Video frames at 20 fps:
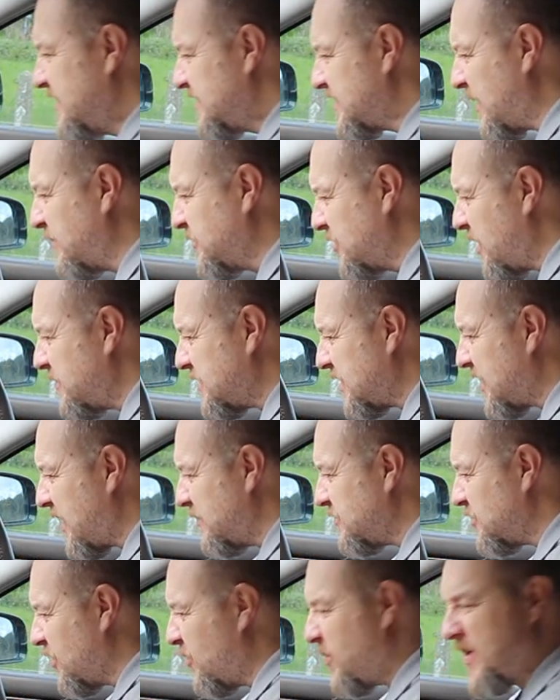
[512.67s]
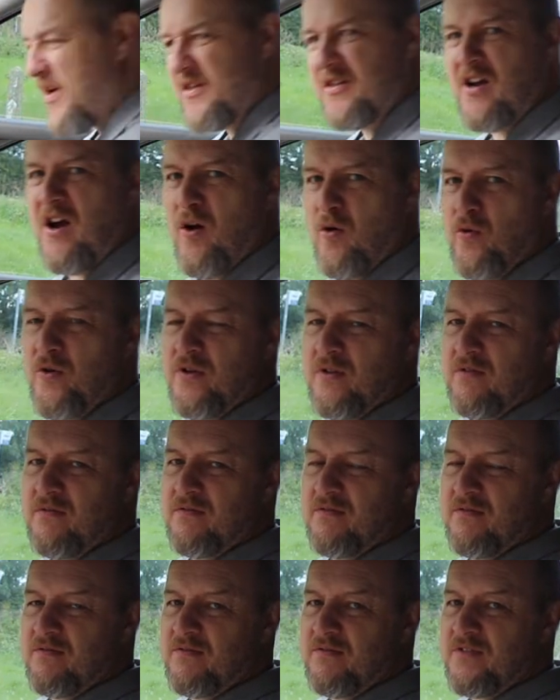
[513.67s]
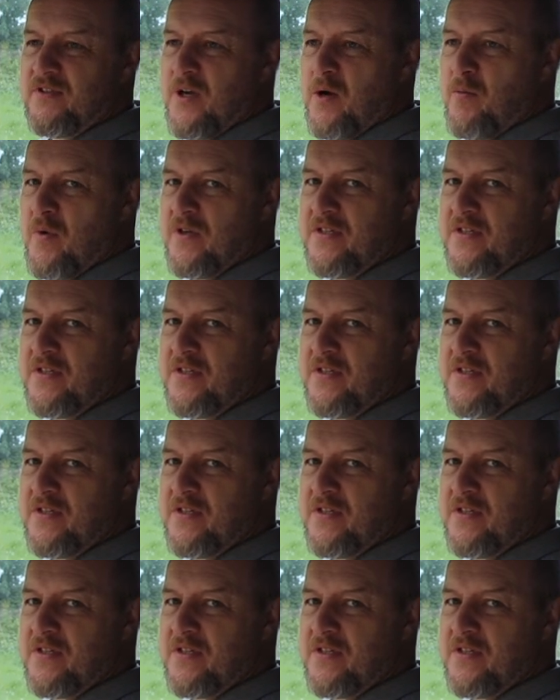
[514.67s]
Sometimes it comes on when it's cold, so